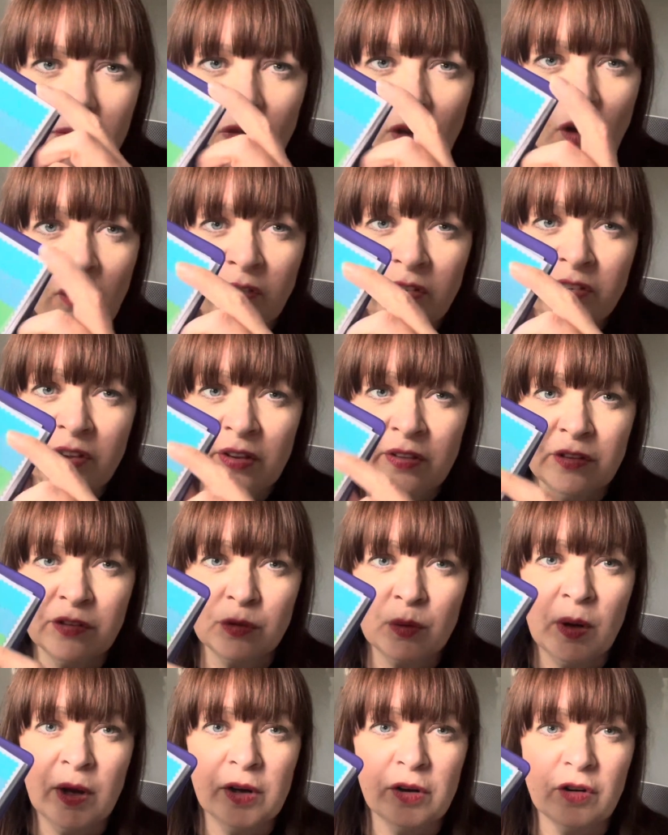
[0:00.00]
Obviously there's
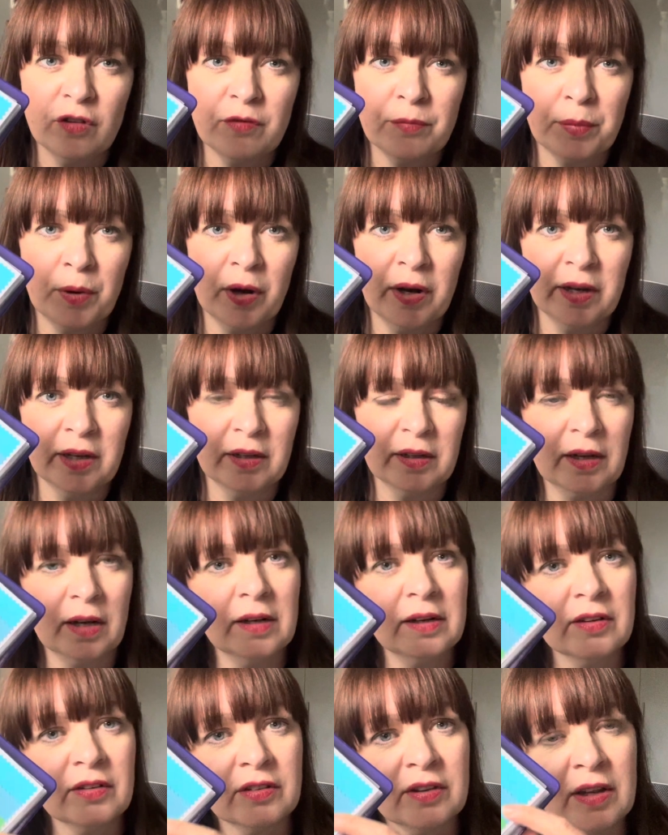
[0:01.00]
quite a lot of bright
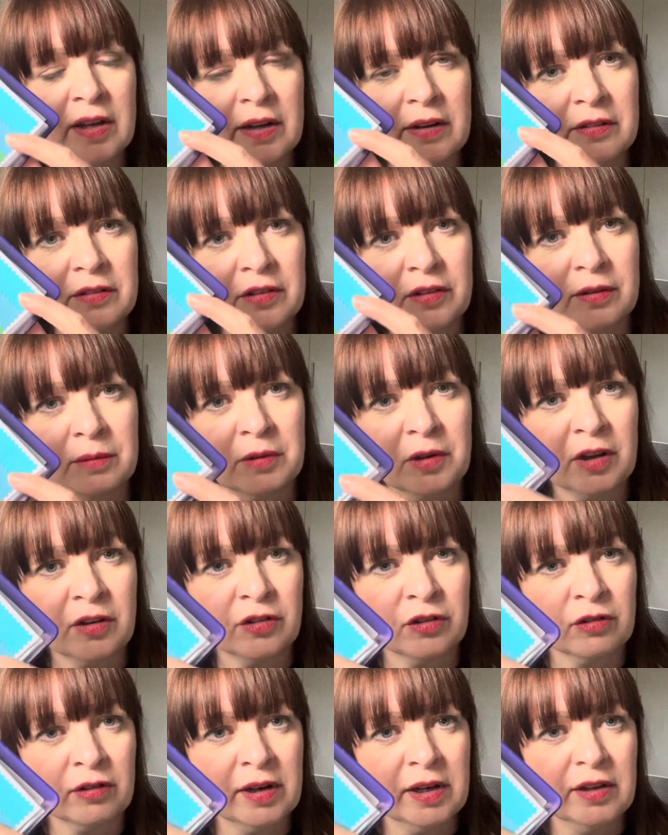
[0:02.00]
colours here and some nice
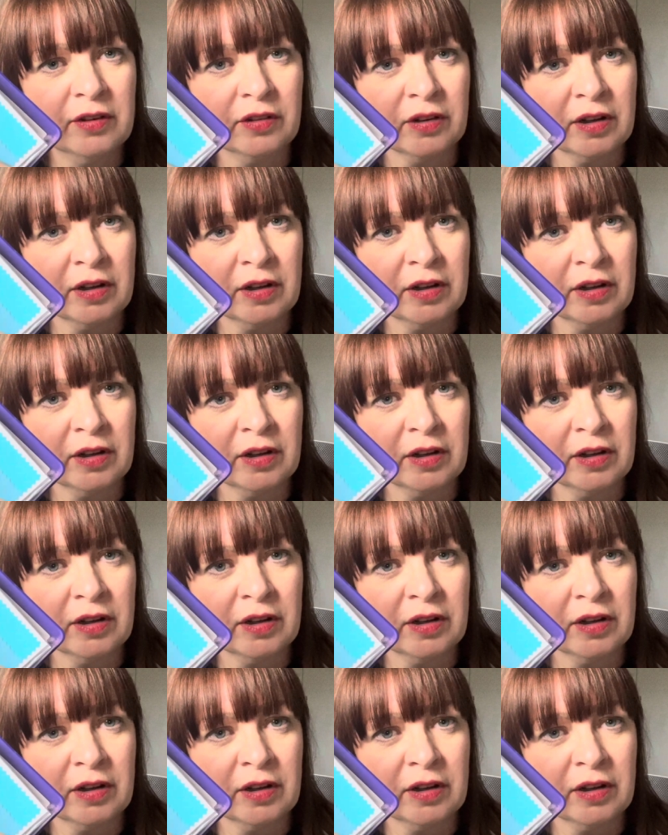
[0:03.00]
greens,